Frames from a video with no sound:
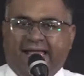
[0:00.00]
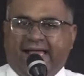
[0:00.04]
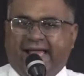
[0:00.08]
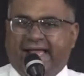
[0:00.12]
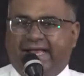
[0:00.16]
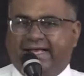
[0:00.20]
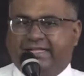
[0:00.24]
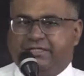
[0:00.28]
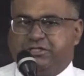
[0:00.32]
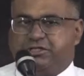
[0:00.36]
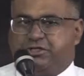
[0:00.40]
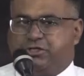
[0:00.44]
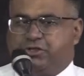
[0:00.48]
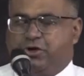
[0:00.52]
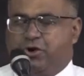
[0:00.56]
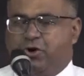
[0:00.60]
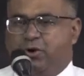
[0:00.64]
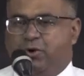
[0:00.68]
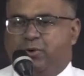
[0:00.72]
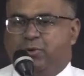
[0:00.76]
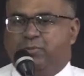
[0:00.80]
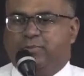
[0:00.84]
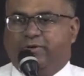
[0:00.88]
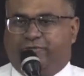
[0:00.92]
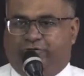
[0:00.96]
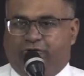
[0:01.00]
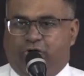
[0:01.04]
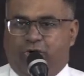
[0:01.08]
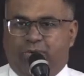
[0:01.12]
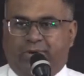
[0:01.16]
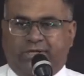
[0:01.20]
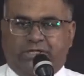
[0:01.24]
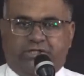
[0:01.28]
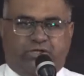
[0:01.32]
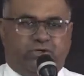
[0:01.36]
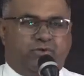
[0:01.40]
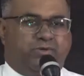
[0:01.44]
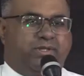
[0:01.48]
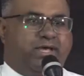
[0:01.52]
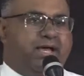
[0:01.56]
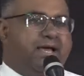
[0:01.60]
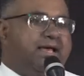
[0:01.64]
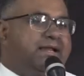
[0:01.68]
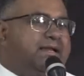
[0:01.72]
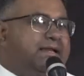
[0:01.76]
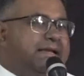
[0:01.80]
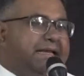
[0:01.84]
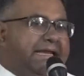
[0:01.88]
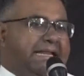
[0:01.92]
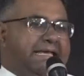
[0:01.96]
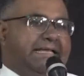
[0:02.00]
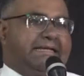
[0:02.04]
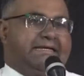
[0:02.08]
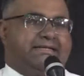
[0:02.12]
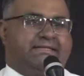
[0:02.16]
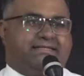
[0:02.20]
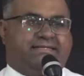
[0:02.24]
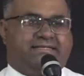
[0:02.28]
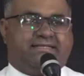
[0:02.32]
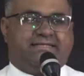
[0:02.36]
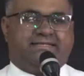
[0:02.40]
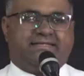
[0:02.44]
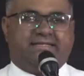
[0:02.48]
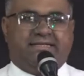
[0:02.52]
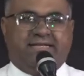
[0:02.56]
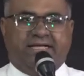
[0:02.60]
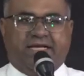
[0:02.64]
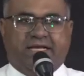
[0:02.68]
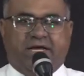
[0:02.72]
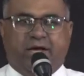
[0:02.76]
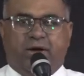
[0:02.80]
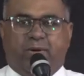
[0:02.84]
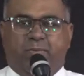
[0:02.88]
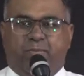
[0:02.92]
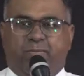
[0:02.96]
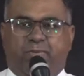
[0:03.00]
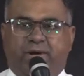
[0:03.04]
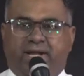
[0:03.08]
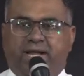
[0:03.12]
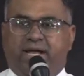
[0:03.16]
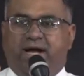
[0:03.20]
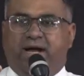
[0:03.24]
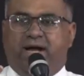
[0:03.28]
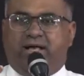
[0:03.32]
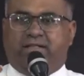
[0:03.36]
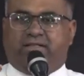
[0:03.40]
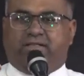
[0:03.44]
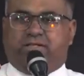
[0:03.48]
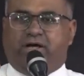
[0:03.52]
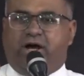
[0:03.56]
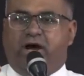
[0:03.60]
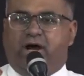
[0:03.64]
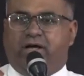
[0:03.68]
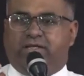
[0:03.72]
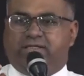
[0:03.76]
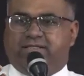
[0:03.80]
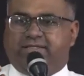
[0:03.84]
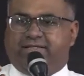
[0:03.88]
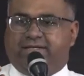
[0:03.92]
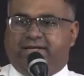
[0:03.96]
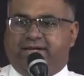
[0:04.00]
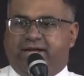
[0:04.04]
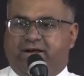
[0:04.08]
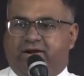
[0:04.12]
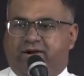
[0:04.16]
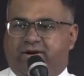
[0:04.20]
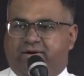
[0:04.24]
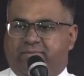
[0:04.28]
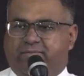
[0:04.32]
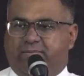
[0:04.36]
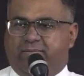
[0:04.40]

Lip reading: And so before we do that, let us bring our thoughts and our